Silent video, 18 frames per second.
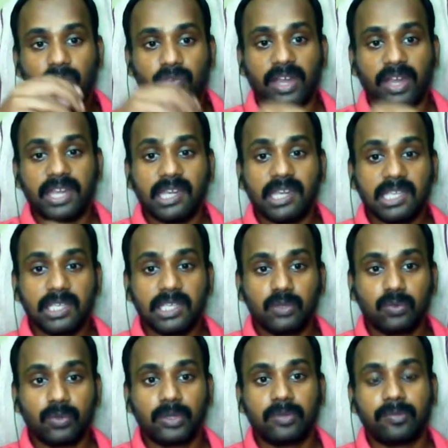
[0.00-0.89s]
finding
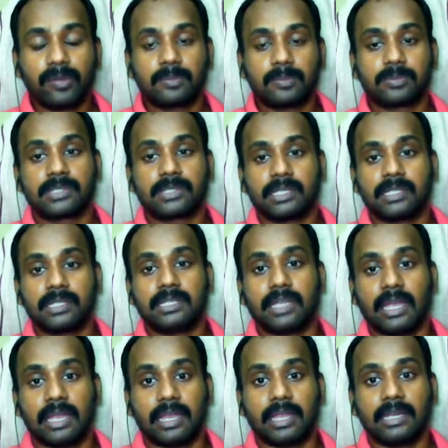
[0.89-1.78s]
your
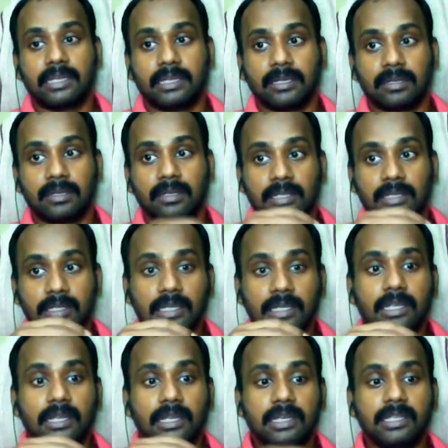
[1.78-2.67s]
website and
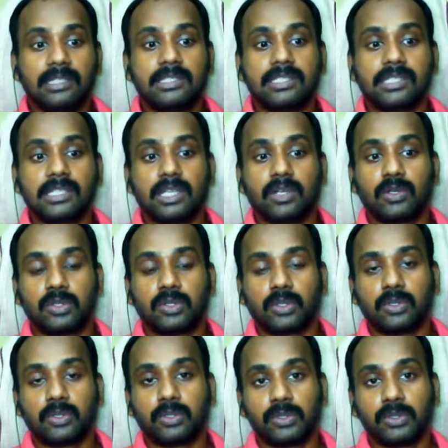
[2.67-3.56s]
reaching
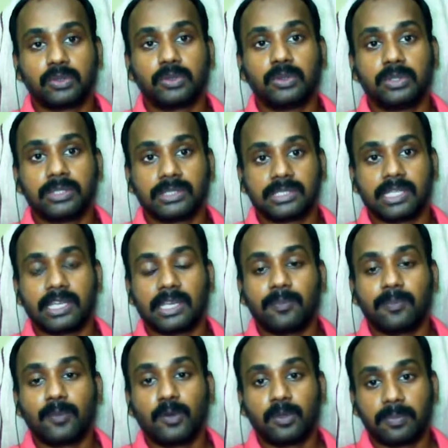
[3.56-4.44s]
out to you is a
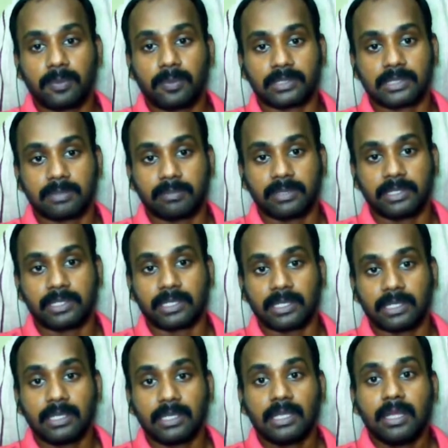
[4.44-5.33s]
remote
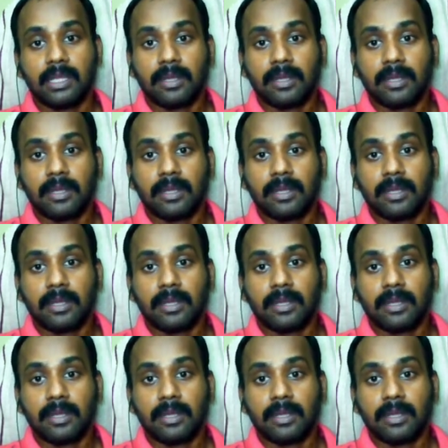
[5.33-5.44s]
possibility.